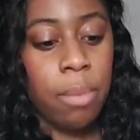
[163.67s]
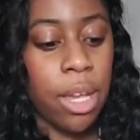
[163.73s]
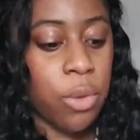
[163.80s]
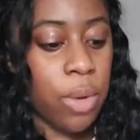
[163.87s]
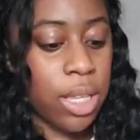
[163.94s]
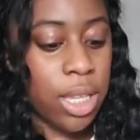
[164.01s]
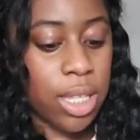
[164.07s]

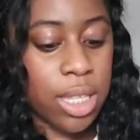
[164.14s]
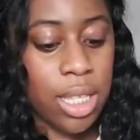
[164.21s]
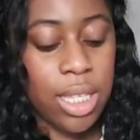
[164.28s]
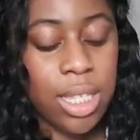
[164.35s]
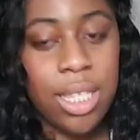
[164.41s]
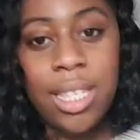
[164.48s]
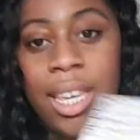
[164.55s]
by the way, this
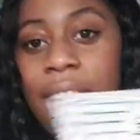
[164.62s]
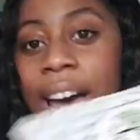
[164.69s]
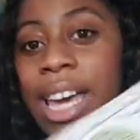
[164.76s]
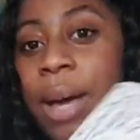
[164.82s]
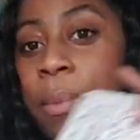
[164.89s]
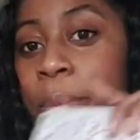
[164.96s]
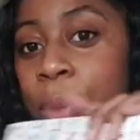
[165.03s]
is the
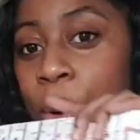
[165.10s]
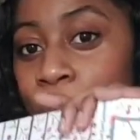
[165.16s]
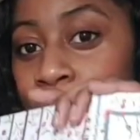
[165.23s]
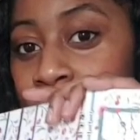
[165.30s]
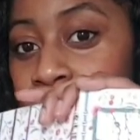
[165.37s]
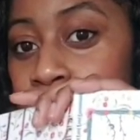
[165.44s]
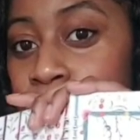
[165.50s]
I Am
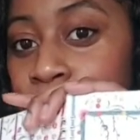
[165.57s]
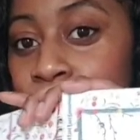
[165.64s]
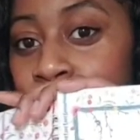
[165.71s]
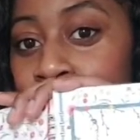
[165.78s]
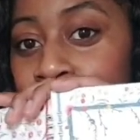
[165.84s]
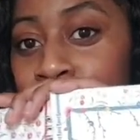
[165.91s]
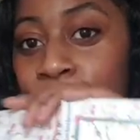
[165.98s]
Bold,
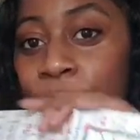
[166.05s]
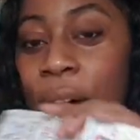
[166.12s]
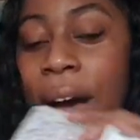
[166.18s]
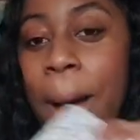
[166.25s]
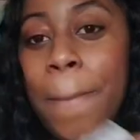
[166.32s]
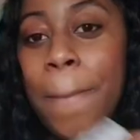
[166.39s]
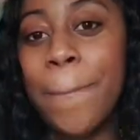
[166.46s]

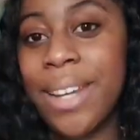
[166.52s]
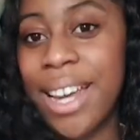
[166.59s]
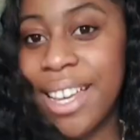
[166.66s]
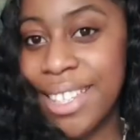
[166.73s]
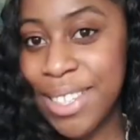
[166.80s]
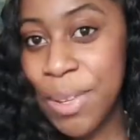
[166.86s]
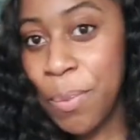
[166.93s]
Beautiful and
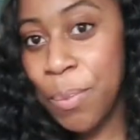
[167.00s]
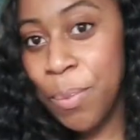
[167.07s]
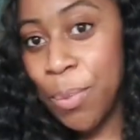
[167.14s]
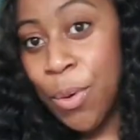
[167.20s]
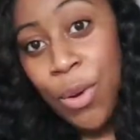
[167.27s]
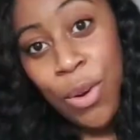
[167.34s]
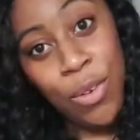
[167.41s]
Blessed
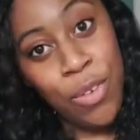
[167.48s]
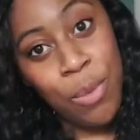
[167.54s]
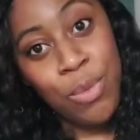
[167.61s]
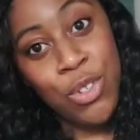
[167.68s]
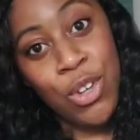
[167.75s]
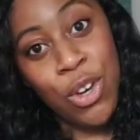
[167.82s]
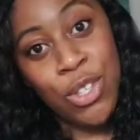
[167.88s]
book
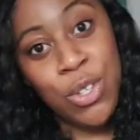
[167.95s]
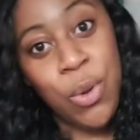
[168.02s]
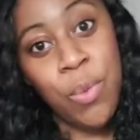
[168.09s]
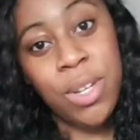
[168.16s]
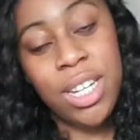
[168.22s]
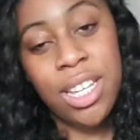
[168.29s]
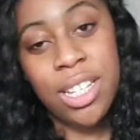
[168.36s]
from Joyce
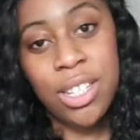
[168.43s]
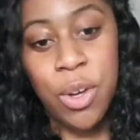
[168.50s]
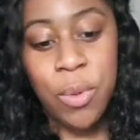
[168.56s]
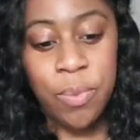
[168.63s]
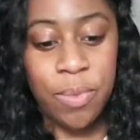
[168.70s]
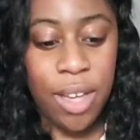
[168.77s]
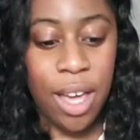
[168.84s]

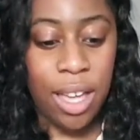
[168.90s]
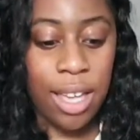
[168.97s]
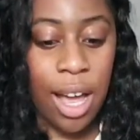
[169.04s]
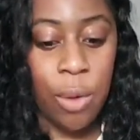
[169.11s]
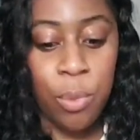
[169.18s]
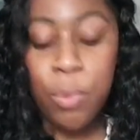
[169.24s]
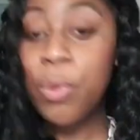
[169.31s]
Owenadio.
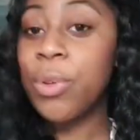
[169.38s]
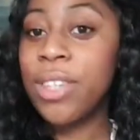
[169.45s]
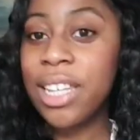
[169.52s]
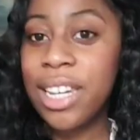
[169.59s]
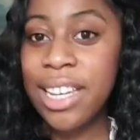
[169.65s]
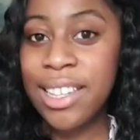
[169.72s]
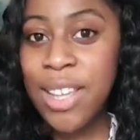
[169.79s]
I'll
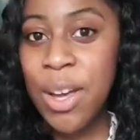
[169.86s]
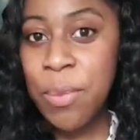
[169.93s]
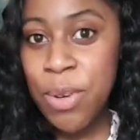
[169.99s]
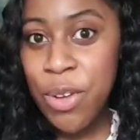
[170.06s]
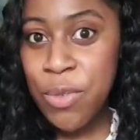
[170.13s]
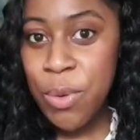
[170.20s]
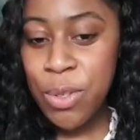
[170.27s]
put the link down
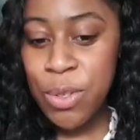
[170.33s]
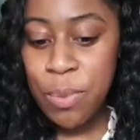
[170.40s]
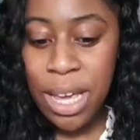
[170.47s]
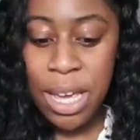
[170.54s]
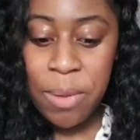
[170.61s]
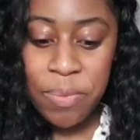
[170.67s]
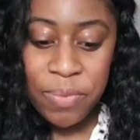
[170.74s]
below if you want
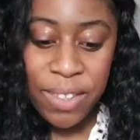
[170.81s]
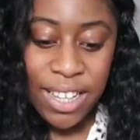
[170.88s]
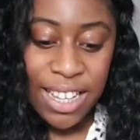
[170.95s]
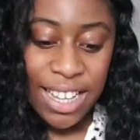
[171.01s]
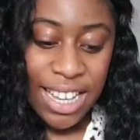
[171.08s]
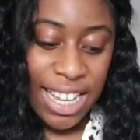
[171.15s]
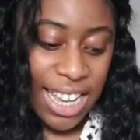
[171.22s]
to buy it.
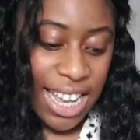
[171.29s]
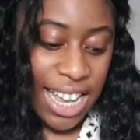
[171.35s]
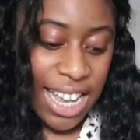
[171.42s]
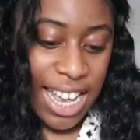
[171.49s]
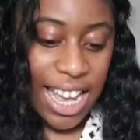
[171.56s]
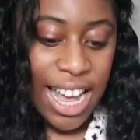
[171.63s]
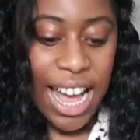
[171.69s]

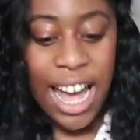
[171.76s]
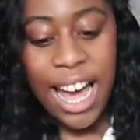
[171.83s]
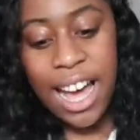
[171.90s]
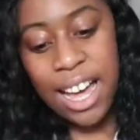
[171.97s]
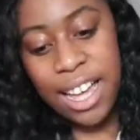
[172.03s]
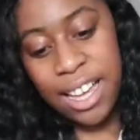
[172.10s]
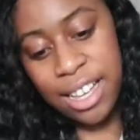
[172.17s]

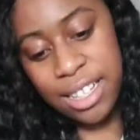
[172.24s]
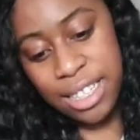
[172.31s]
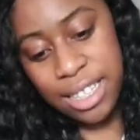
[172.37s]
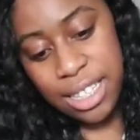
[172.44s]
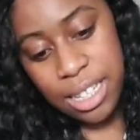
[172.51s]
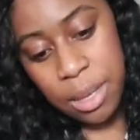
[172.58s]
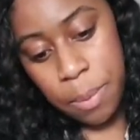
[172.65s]

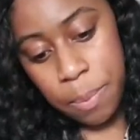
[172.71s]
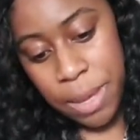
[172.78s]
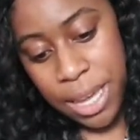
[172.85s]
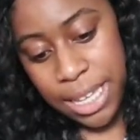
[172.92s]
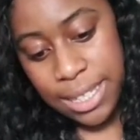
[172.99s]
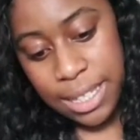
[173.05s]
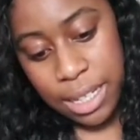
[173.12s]
And
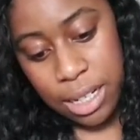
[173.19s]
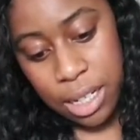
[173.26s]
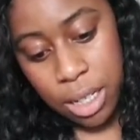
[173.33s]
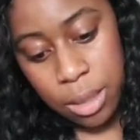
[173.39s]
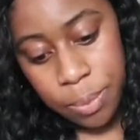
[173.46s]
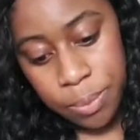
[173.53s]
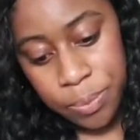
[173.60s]

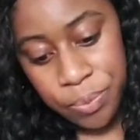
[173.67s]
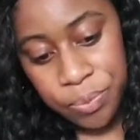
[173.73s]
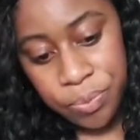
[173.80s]
basically